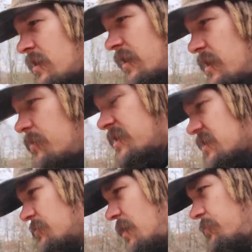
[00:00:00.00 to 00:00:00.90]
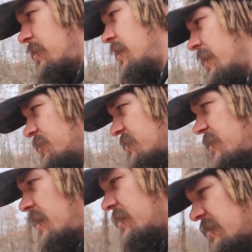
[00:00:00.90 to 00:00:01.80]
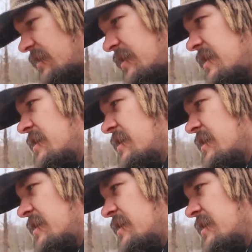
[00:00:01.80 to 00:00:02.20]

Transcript: Let them eat some up and just kind of